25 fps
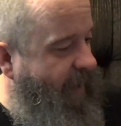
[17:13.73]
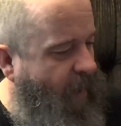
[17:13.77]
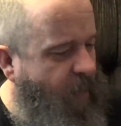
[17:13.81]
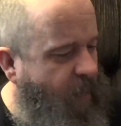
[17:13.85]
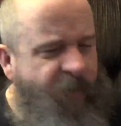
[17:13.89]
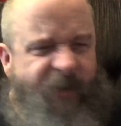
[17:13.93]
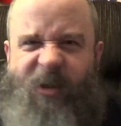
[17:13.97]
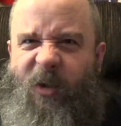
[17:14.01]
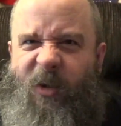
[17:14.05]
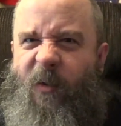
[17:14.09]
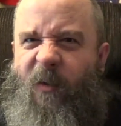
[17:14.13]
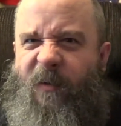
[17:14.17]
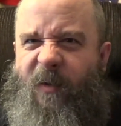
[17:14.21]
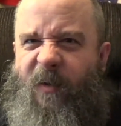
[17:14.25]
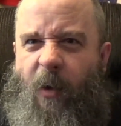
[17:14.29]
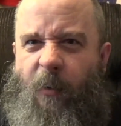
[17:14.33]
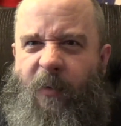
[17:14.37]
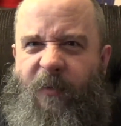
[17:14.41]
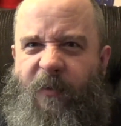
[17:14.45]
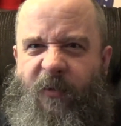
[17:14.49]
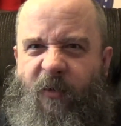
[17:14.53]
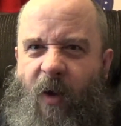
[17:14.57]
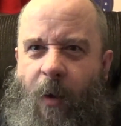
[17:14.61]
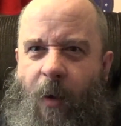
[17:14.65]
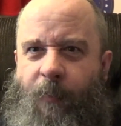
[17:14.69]
I always do this. I
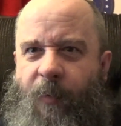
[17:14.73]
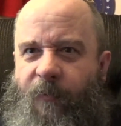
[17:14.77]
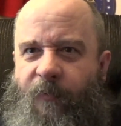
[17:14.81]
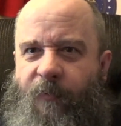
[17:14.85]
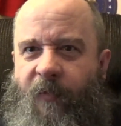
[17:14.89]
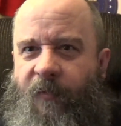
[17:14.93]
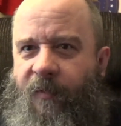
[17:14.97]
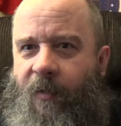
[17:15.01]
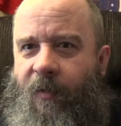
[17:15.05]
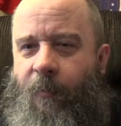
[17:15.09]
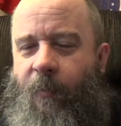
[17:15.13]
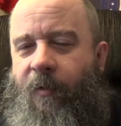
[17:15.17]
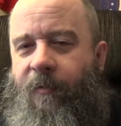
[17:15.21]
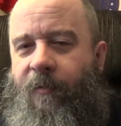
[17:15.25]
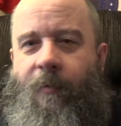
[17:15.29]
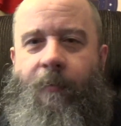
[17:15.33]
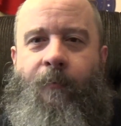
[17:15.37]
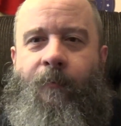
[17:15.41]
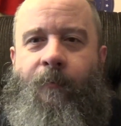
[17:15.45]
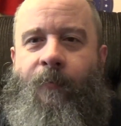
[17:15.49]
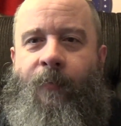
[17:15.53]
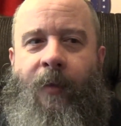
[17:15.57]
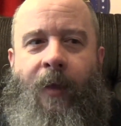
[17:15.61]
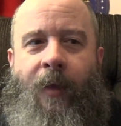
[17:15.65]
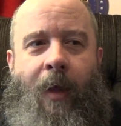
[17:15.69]
always drop it for some reason.
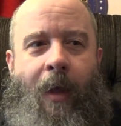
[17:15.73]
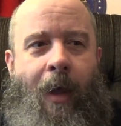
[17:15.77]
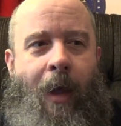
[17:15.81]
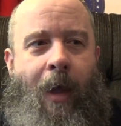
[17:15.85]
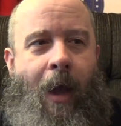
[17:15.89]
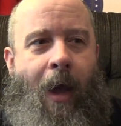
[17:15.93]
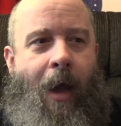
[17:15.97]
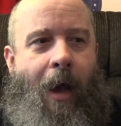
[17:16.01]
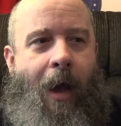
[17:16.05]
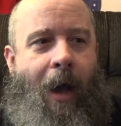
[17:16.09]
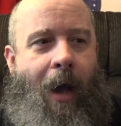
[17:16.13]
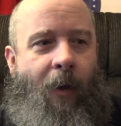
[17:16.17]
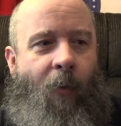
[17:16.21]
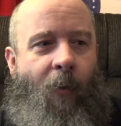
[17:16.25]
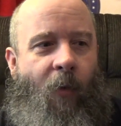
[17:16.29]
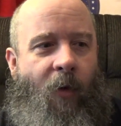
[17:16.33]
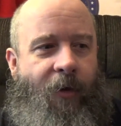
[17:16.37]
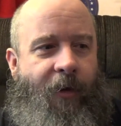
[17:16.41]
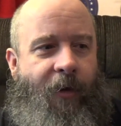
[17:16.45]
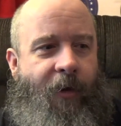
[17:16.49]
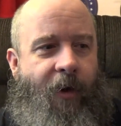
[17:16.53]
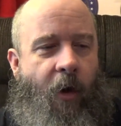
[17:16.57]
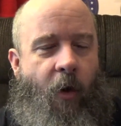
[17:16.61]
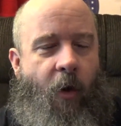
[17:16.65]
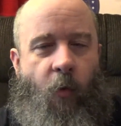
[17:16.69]
I
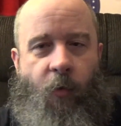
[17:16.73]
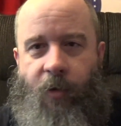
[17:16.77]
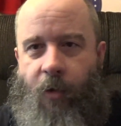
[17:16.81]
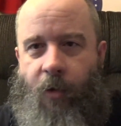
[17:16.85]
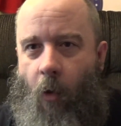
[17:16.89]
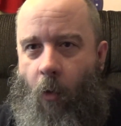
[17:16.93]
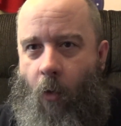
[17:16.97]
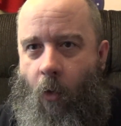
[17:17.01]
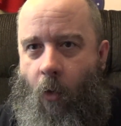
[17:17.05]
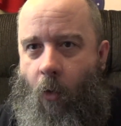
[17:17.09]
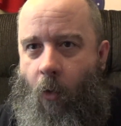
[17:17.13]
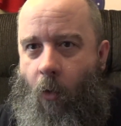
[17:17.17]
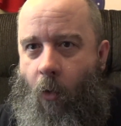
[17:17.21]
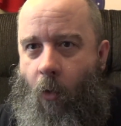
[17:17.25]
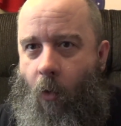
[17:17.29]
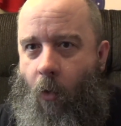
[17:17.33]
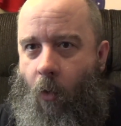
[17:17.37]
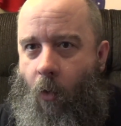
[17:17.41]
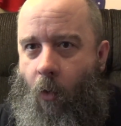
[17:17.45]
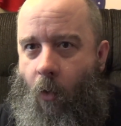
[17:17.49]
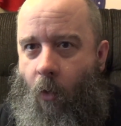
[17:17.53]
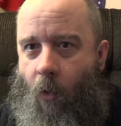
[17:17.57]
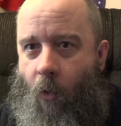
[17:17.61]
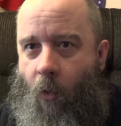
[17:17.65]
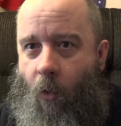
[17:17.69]
want to know
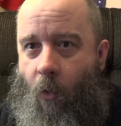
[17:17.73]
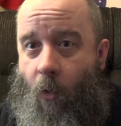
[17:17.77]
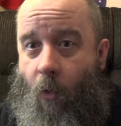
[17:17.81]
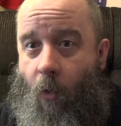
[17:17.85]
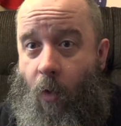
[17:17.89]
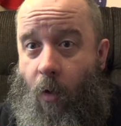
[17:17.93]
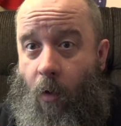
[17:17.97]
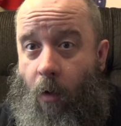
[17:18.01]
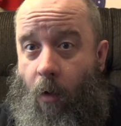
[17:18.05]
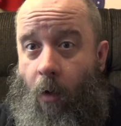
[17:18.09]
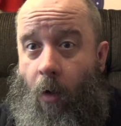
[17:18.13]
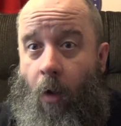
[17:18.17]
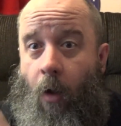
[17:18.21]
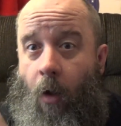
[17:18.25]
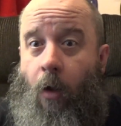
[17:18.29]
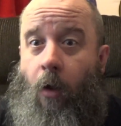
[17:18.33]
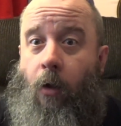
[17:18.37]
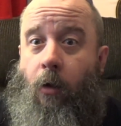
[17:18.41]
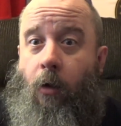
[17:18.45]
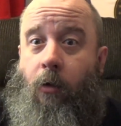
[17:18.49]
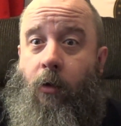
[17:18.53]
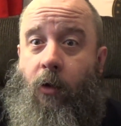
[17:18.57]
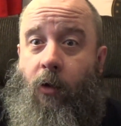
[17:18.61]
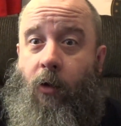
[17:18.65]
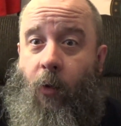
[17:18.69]
your
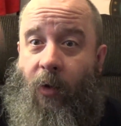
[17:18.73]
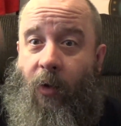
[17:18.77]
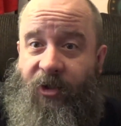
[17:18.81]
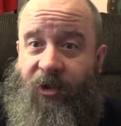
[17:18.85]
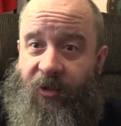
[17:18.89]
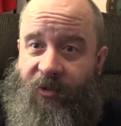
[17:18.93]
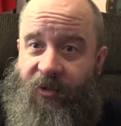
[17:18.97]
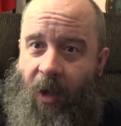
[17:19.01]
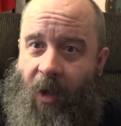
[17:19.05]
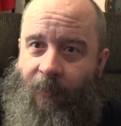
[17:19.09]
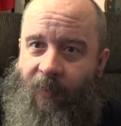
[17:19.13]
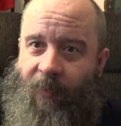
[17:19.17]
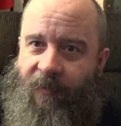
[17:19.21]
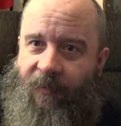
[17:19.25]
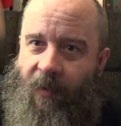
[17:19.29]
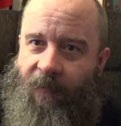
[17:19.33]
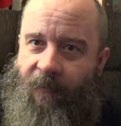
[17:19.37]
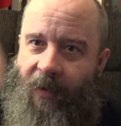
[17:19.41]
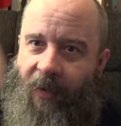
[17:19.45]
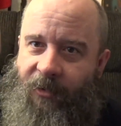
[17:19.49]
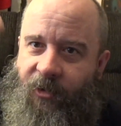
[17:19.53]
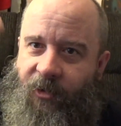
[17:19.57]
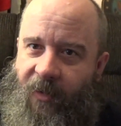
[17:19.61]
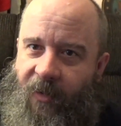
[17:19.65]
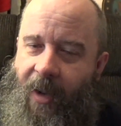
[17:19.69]
questions, comments,
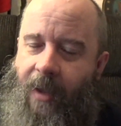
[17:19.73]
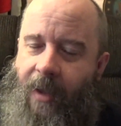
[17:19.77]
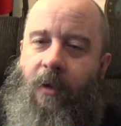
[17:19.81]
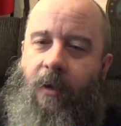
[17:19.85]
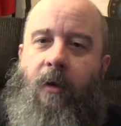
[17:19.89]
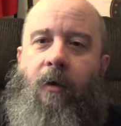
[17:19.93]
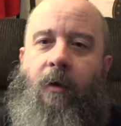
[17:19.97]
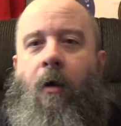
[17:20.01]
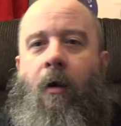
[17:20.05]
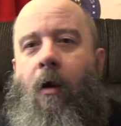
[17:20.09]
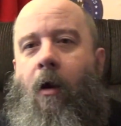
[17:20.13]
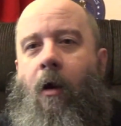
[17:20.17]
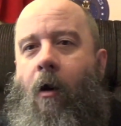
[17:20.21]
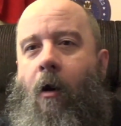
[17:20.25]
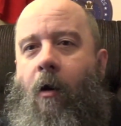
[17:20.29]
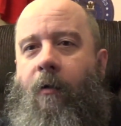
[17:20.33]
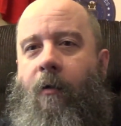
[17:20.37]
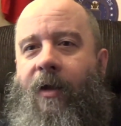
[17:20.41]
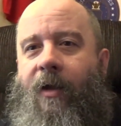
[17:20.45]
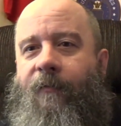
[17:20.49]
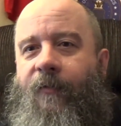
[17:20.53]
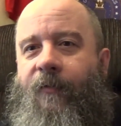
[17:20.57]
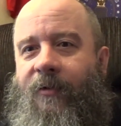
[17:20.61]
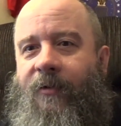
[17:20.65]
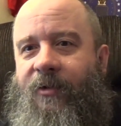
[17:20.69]
love, hatred, anger, all
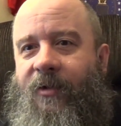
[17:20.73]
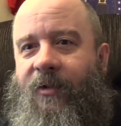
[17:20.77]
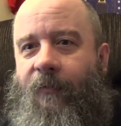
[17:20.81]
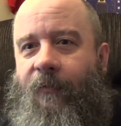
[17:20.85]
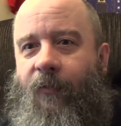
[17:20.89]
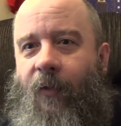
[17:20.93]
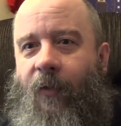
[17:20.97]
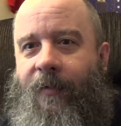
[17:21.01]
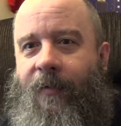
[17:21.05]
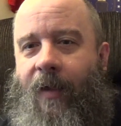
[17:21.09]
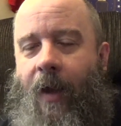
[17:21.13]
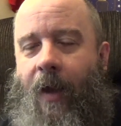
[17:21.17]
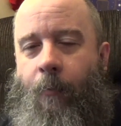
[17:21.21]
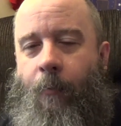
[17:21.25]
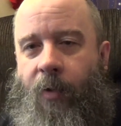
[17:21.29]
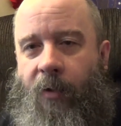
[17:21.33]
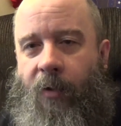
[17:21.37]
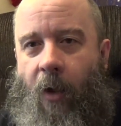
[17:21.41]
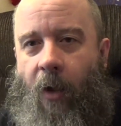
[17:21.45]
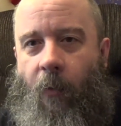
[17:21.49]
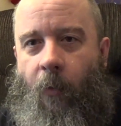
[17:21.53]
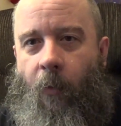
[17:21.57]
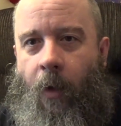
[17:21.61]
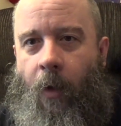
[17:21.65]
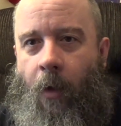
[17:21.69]
that fun stuff right down
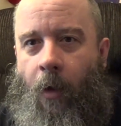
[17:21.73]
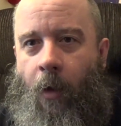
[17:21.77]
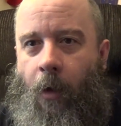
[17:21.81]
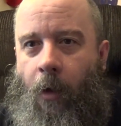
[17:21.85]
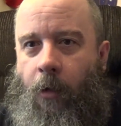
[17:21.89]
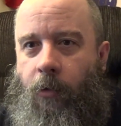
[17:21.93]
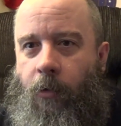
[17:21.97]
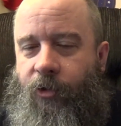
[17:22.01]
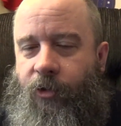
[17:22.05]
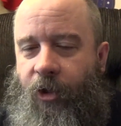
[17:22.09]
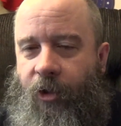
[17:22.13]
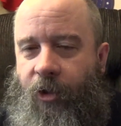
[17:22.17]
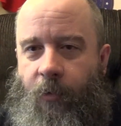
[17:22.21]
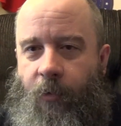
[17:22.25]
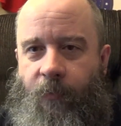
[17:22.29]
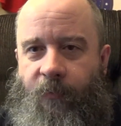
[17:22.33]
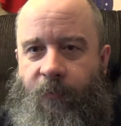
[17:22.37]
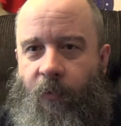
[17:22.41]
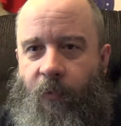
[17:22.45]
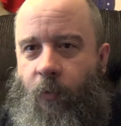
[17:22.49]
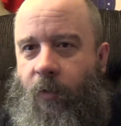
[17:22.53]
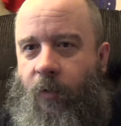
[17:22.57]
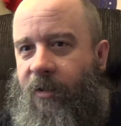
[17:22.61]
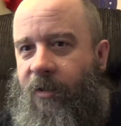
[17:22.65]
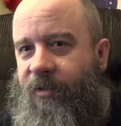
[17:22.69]
below. Do you
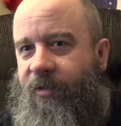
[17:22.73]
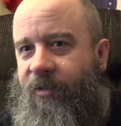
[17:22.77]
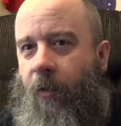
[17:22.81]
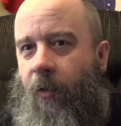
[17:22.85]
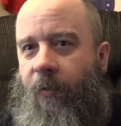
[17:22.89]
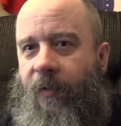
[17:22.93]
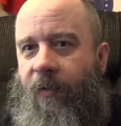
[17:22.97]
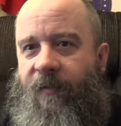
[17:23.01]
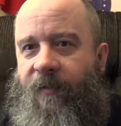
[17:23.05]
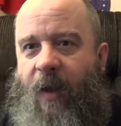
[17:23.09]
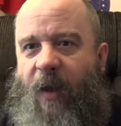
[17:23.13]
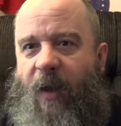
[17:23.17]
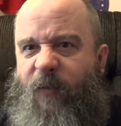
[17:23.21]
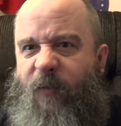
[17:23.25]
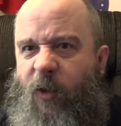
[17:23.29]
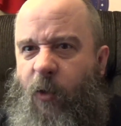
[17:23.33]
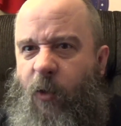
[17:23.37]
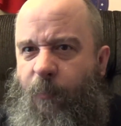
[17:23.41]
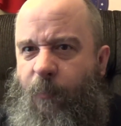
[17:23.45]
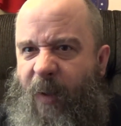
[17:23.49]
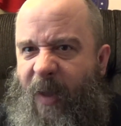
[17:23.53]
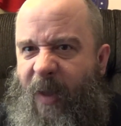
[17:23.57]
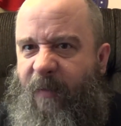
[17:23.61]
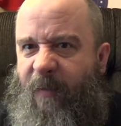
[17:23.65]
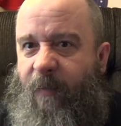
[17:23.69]
do custodies? Have you
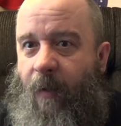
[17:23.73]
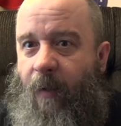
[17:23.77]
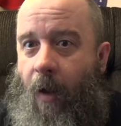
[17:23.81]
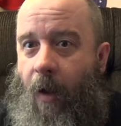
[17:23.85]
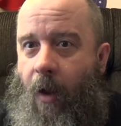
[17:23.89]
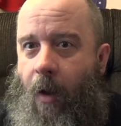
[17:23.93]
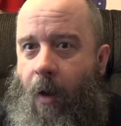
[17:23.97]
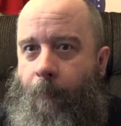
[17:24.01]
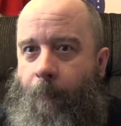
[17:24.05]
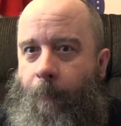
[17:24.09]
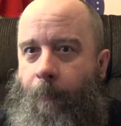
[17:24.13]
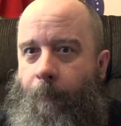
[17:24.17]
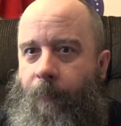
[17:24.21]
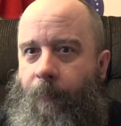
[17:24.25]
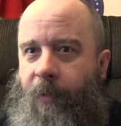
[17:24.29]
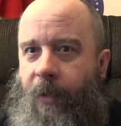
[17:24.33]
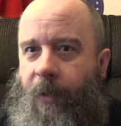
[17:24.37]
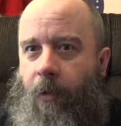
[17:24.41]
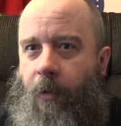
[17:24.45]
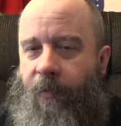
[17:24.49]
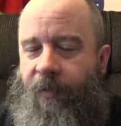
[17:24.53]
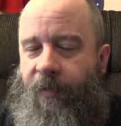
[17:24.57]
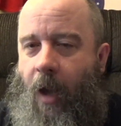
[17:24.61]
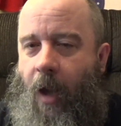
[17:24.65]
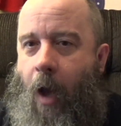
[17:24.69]
picked up,
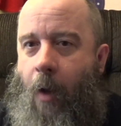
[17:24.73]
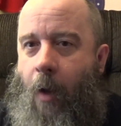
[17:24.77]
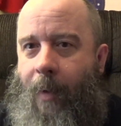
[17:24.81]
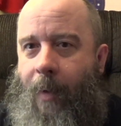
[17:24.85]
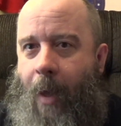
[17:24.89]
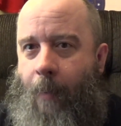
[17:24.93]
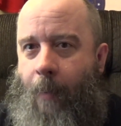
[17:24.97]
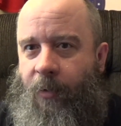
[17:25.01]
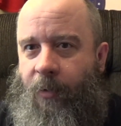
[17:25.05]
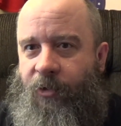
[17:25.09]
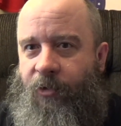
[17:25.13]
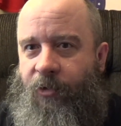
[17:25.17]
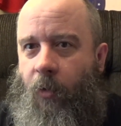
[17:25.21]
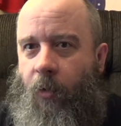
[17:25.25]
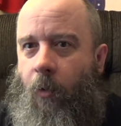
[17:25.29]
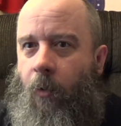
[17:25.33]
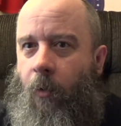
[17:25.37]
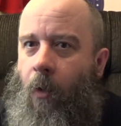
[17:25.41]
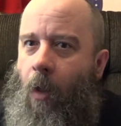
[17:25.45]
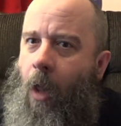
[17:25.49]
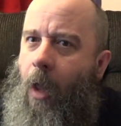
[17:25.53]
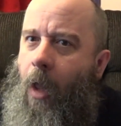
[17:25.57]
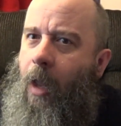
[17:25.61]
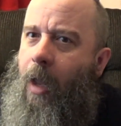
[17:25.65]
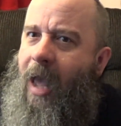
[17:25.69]
you know, the combat
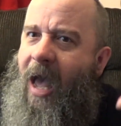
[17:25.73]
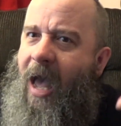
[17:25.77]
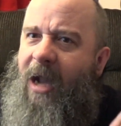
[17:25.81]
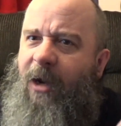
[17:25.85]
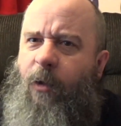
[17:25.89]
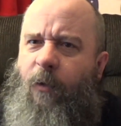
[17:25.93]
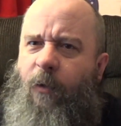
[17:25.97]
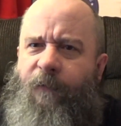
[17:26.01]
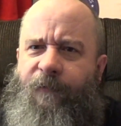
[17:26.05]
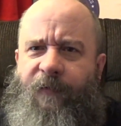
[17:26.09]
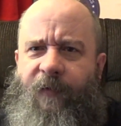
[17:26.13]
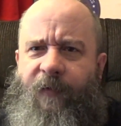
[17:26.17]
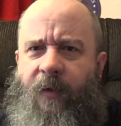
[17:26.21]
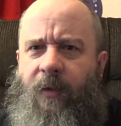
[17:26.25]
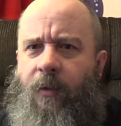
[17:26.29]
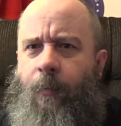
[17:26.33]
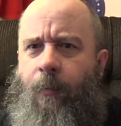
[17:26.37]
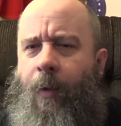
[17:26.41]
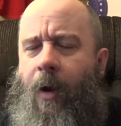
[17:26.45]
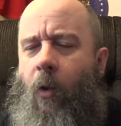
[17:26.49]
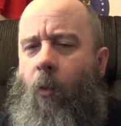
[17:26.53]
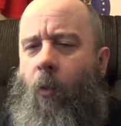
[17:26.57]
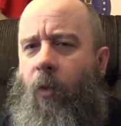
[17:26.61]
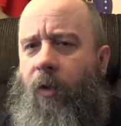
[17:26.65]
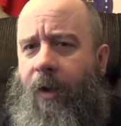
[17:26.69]
patrol? How do you feel
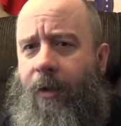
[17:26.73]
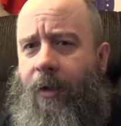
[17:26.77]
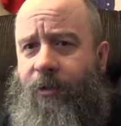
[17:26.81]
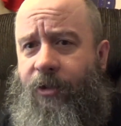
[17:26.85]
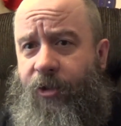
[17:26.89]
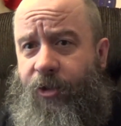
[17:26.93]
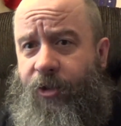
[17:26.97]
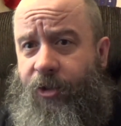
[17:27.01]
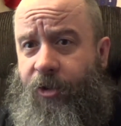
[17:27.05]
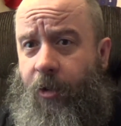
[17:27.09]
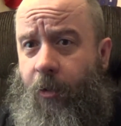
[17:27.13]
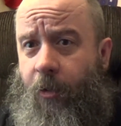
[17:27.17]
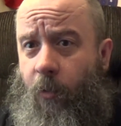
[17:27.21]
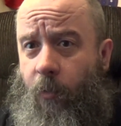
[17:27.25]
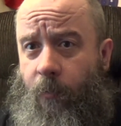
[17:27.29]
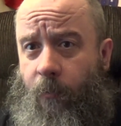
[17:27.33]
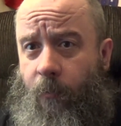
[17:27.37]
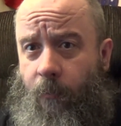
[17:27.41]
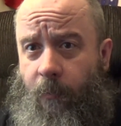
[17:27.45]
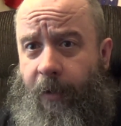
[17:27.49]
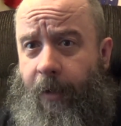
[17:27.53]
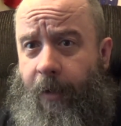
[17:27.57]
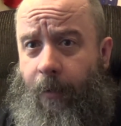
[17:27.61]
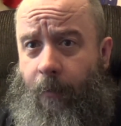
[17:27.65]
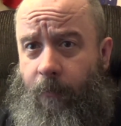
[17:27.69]
about what I just shown
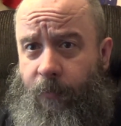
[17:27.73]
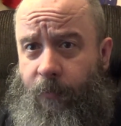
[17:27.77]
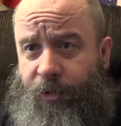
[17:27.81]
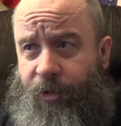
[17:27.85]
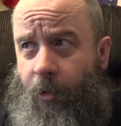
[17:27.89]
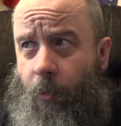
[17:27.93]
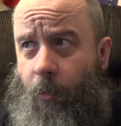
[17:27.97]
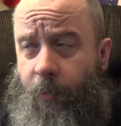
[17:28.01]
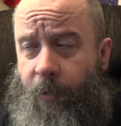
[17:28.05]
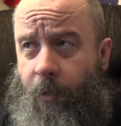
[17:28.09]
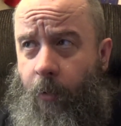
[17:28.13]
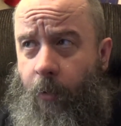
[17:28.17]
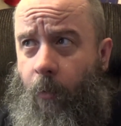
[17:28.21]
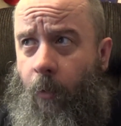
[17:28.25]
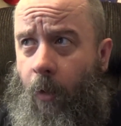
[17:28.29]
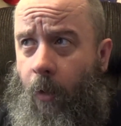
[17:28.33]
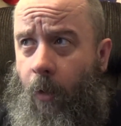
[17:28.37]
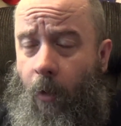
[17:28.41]
you?